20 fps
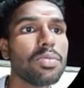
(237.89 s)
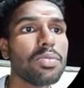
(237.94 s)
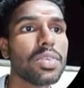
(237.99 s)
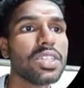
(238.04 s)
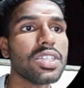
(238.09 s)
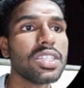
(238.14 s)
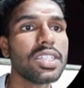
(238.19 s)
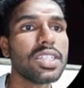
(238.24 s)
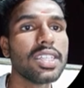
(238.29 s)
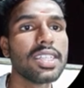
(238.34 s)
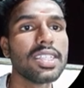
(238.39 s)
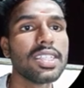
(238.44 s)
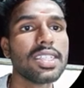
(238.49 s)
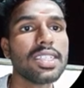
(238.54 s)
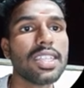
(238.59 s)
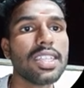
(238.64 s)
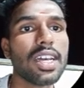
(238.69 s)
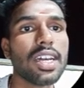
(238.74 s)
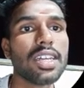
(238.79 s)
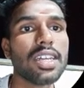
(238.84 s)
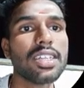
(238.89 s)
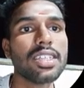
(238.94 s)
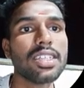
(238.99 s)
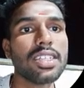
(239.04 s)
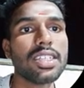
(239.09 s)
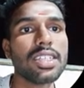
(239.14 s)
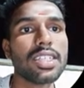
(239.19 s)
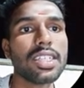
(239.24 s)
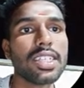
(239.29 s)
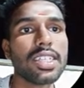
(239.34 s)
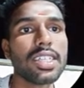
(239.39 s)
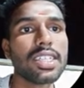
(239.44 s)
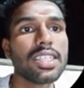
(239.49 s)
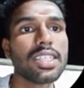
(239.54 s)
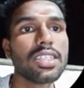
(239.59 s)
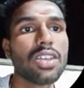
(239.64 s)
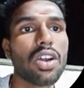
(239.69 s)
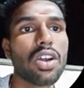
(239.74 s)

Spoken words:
punches the shitters